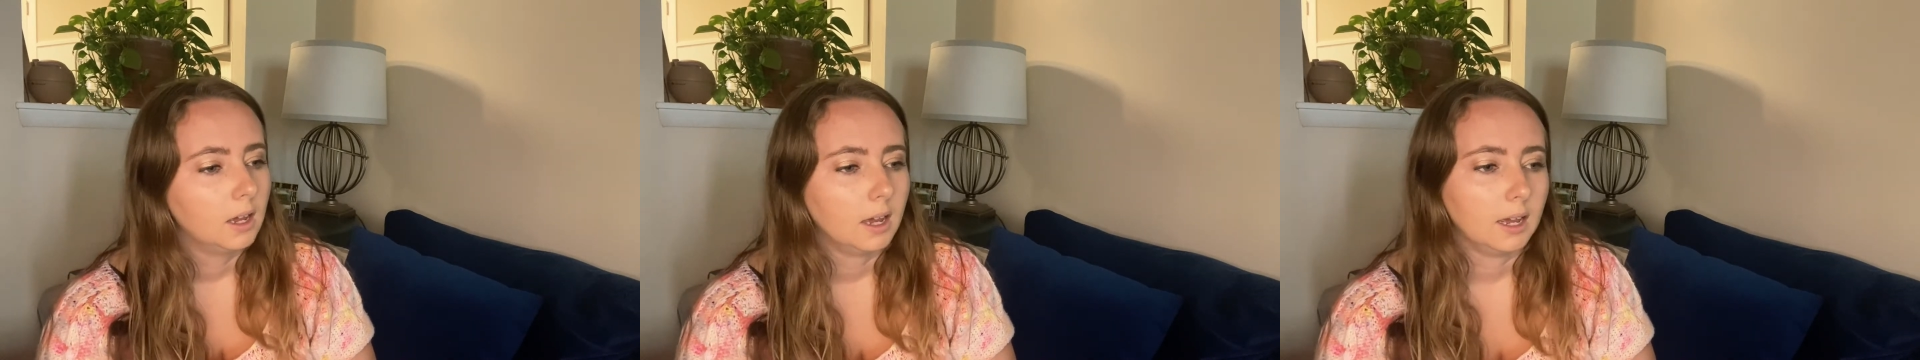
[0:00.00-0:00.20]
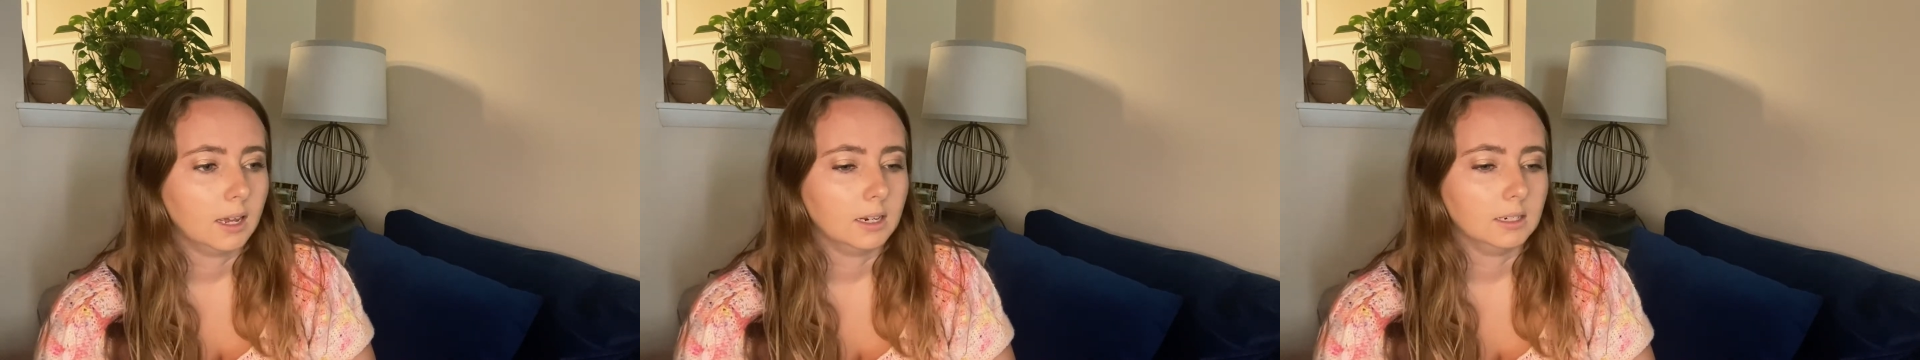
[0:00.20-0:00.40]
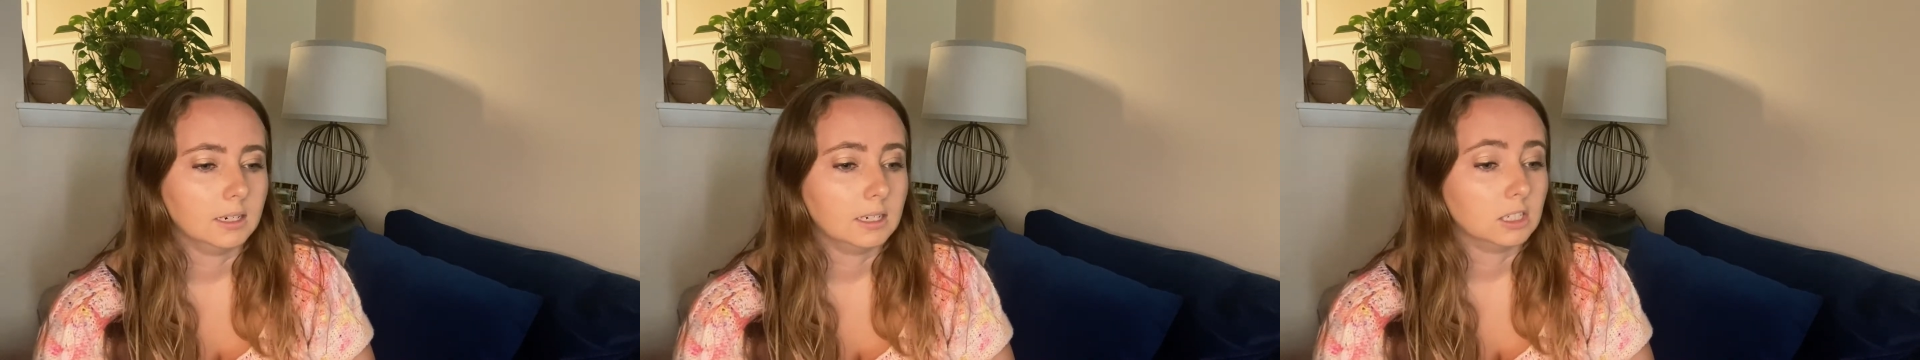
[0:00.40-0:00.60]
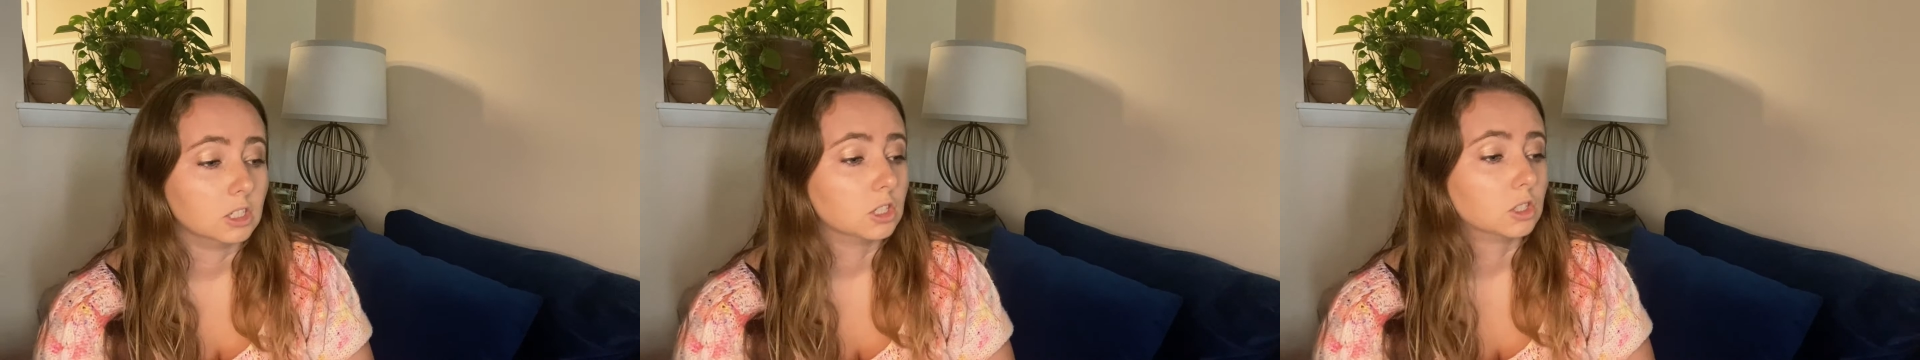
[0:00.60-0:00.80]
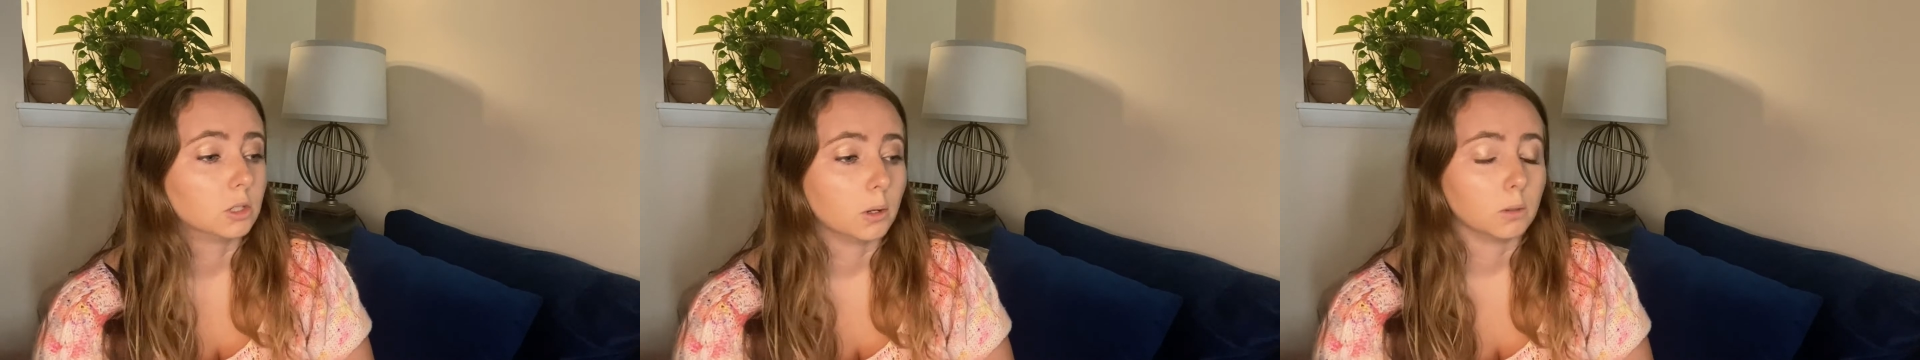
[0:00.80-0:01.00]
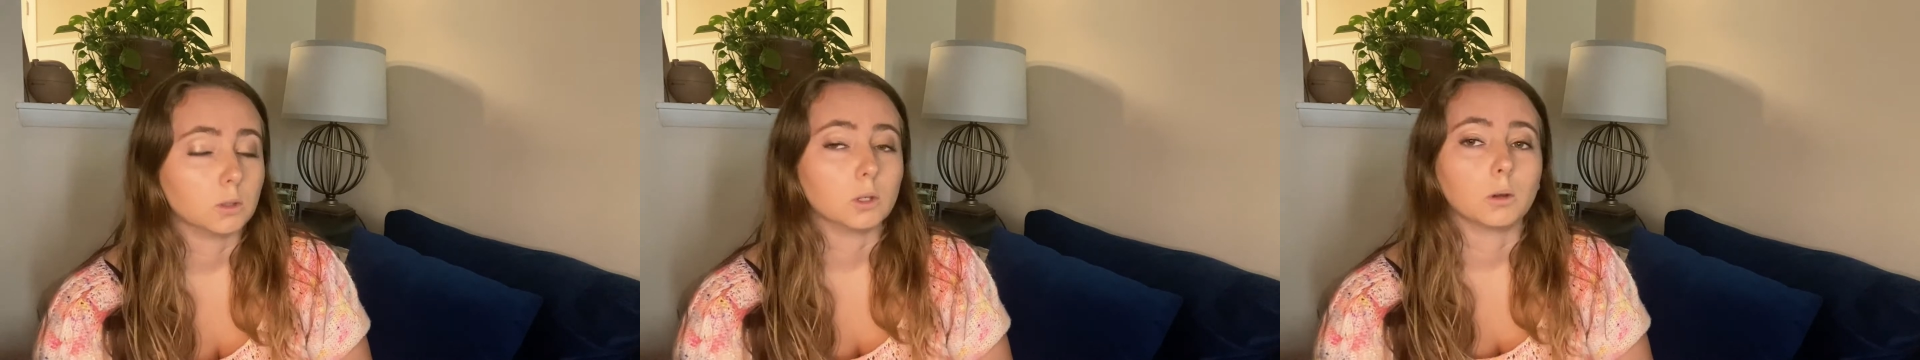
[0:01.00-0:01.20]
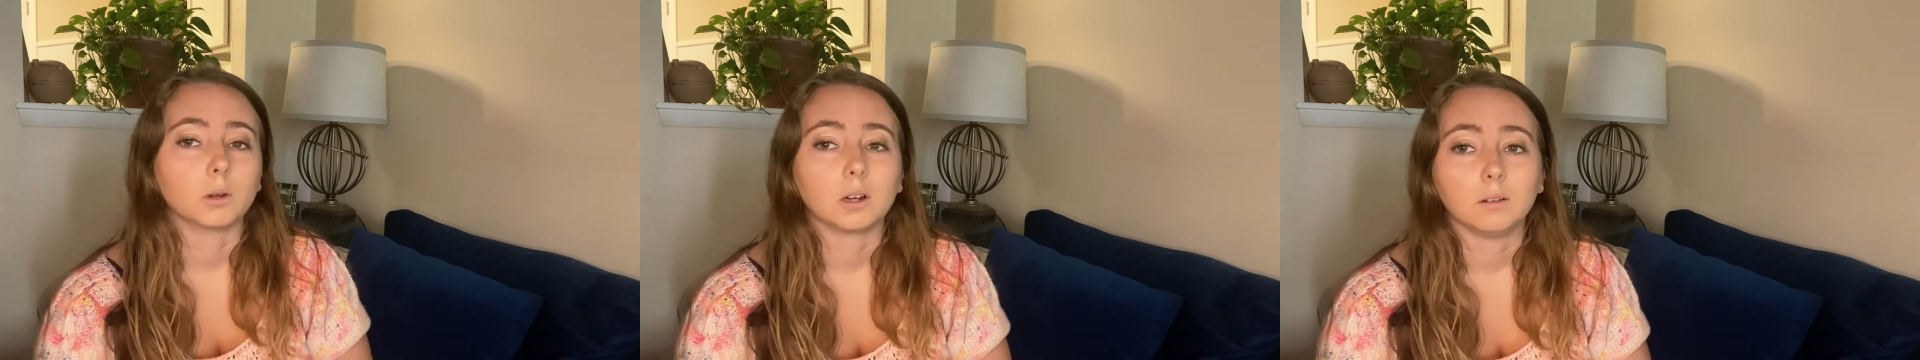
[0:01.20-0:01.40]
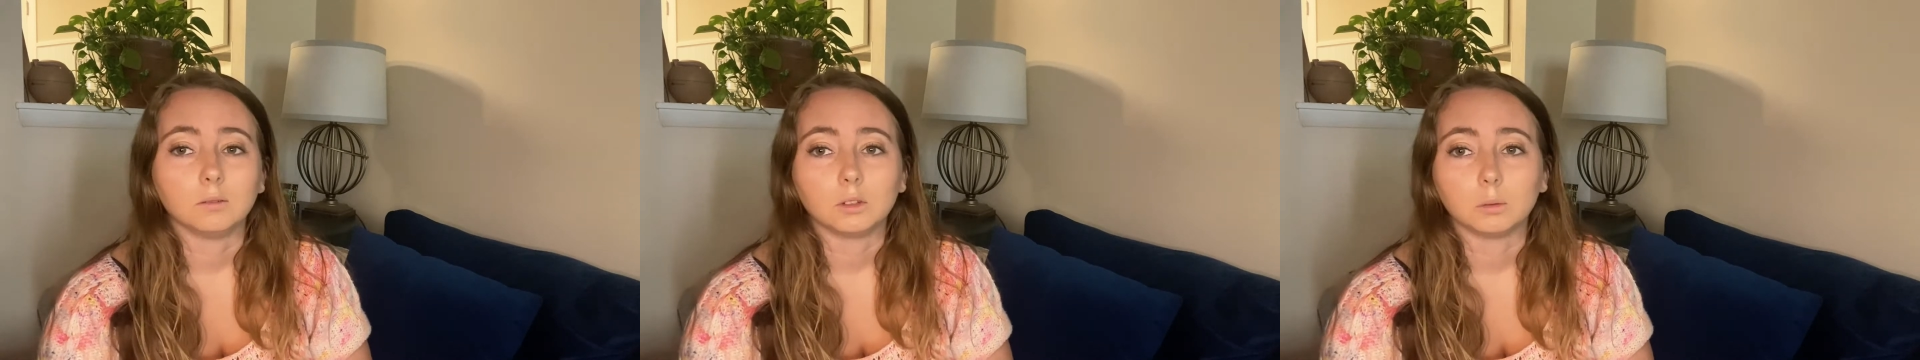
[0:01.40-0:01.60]
and it's so
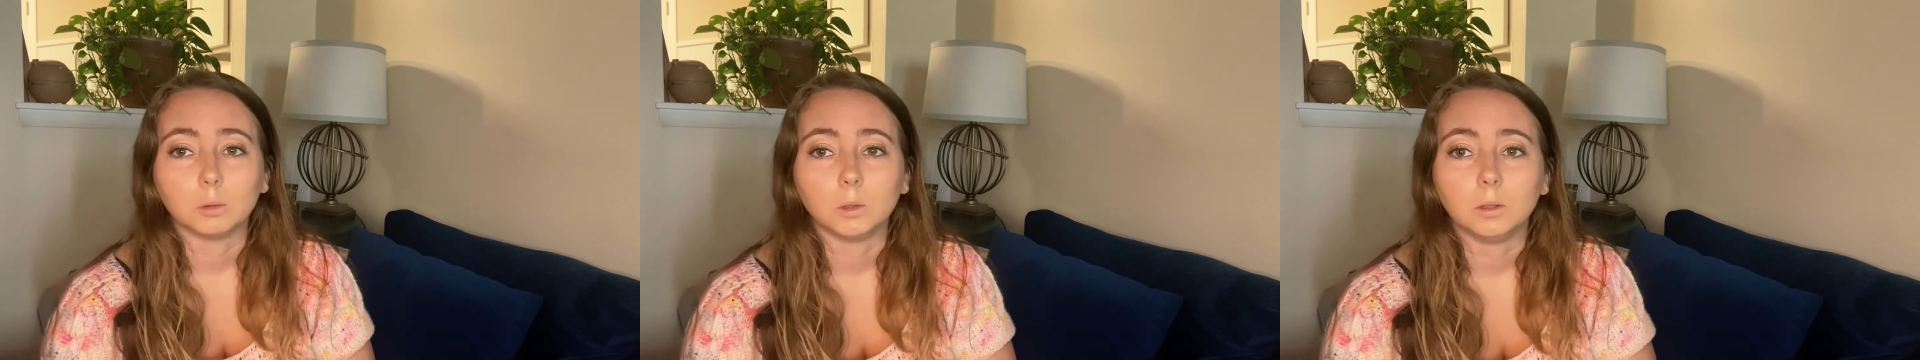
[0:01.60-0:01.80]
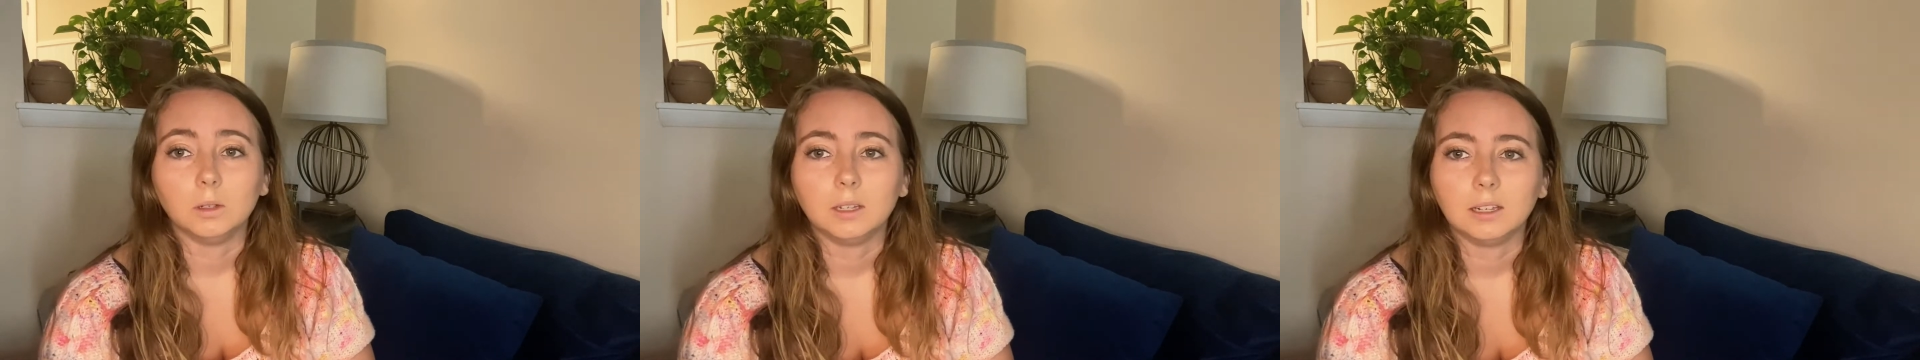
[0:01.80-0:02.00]
comfortable.